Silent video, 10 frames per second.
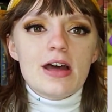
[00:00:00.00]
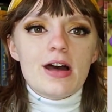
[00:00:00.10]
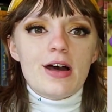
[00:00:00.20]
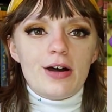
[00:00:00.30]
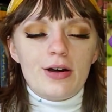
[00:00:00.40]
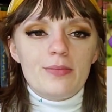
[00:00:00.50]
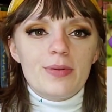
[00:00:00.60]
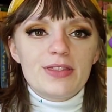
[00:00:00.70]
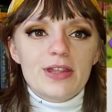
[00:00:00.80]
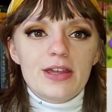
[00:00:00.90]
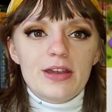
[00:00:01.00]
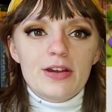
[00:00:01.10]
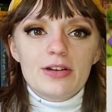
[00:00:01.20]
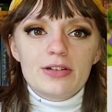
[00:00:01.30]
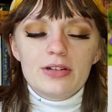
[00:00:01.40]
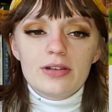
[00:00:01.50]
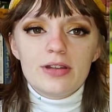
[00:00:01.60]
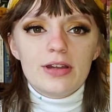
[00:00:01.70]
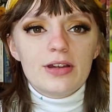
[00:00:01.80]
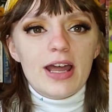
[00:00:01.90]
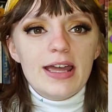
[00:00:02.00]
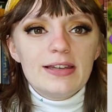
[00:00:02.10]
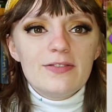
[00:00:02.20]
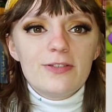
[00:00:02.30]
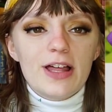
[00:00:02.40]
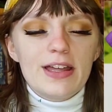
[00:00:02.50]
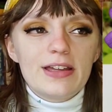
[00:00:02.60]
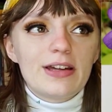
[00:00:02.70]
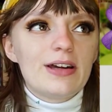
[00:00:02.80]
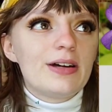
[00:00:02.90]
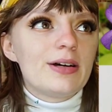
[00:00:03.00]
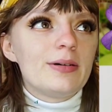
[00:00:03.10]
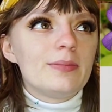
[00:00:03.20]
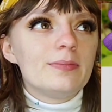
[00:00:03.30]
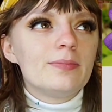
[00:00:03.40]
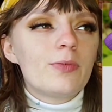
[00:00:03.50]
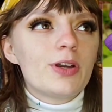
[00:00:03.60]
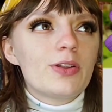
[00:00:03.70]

But they're kind of like, what